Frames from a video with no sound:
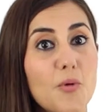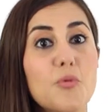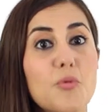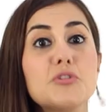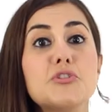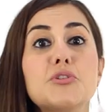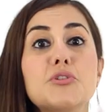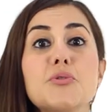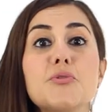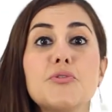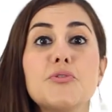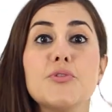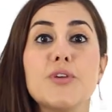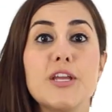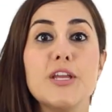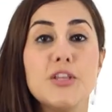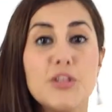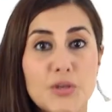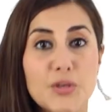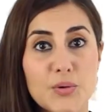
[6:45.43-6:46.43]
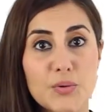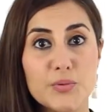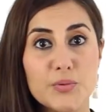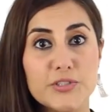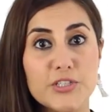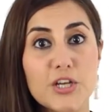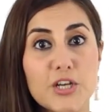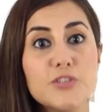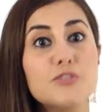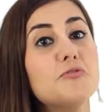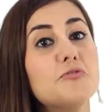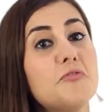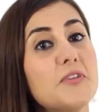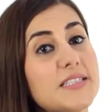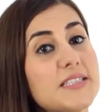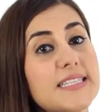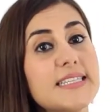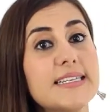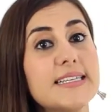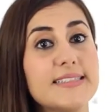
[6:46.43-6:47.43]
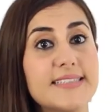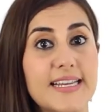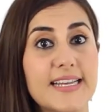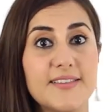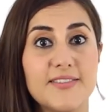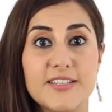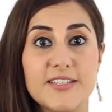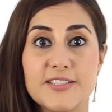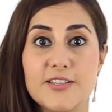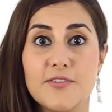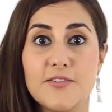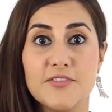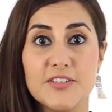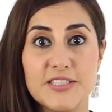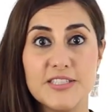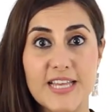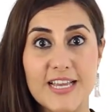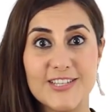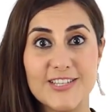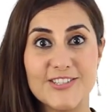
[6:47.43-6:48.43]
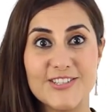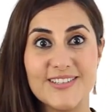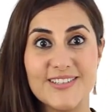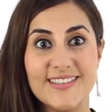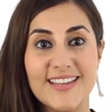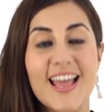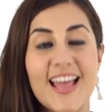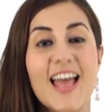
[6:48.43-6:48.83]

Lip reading: what tool you can use to facilitate this conversation?